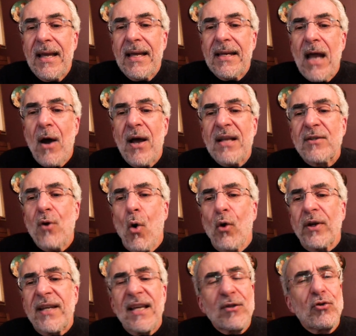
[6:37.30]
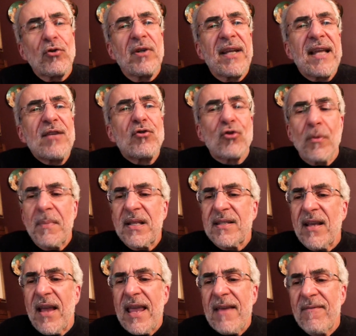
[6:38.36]
Now, as orchestral instruments
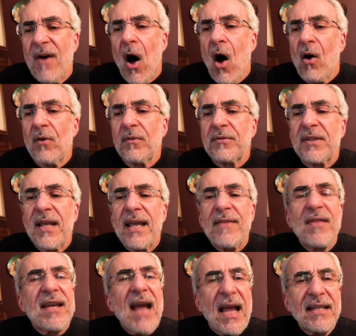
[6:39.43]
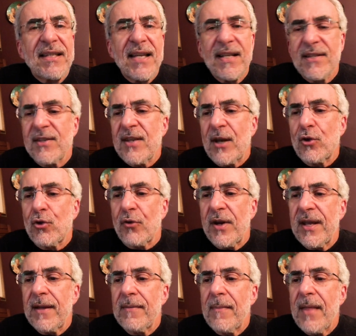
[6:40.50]
evolved in the 19th
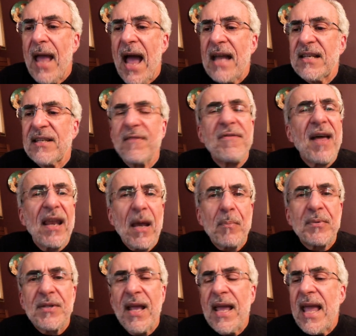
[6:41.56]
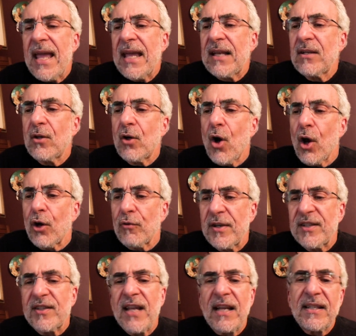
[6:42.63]
century and developed in
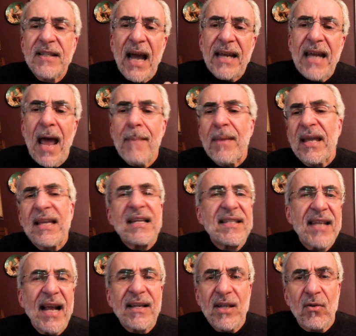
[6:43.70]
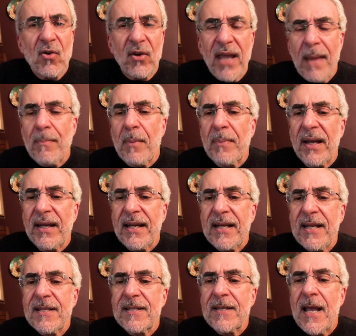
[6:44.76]
coloristic, dynamic, and technical
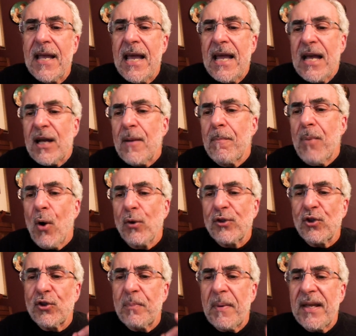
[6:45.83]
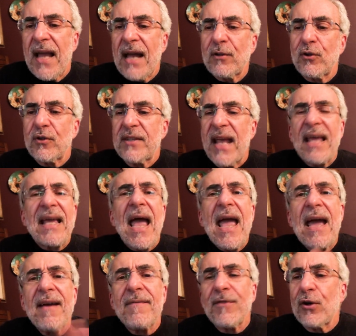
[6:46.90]
capabilities, composers began to take
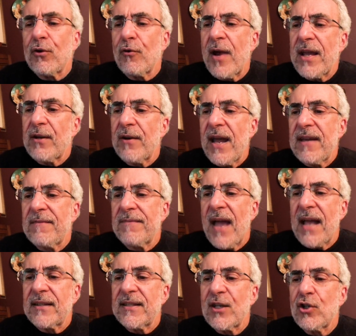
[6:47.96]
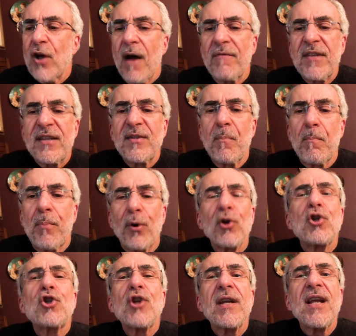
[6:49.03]
ever greater advantage of this
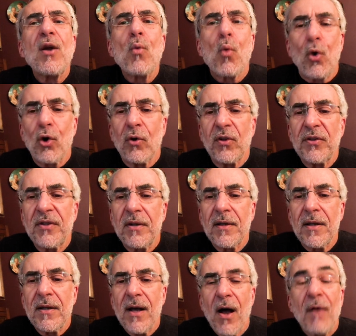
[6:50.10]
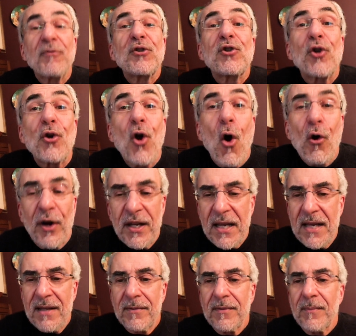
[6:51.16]
burgeoning world of sonority.